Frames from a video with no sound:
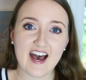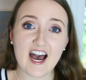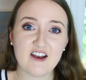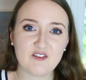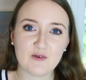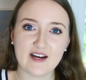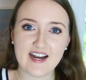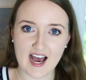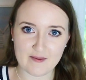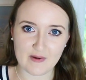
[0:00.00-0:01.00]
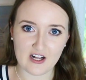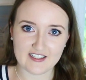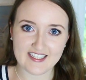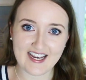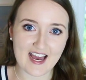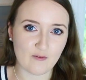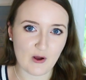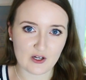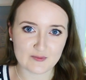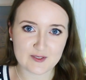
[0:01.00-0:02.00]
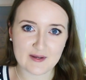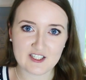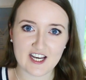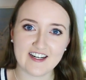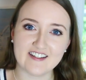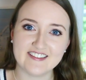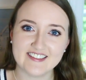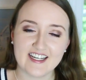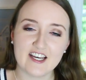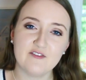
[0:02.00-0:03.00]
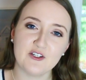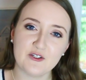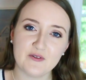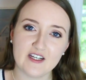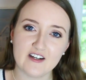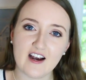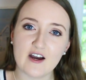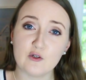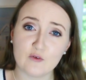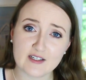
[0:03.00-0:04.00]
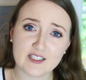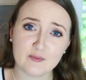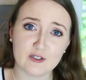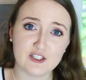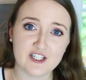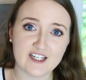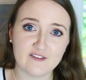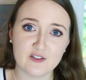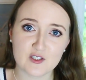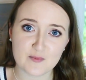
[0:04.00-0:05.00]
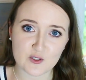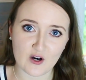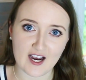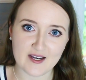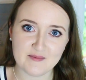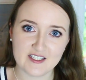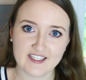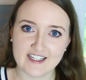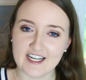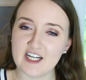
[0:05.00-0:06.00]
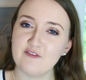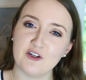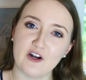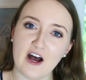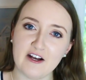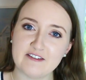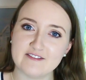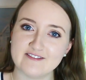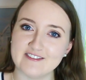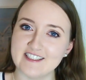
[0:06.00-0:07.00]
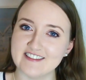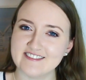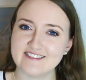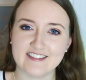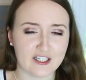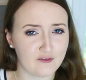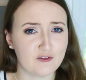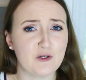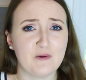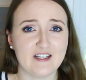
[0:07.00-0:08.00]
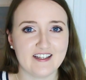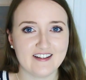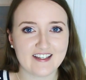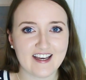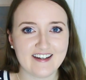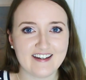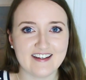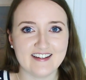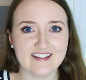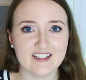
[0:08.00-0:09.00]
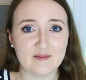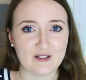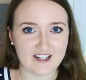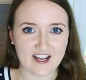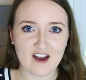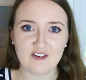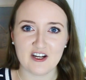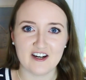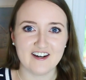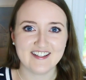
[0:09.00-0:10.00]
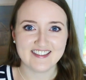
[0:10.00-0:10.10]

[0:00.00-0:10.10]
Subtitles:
Hi everyone, I'm Molly and welcome to my channel. If you're new here, I'd greatly appreciate if you subscribed, and if you're not, well, thank you for tuning in again and I'm glad to have you here.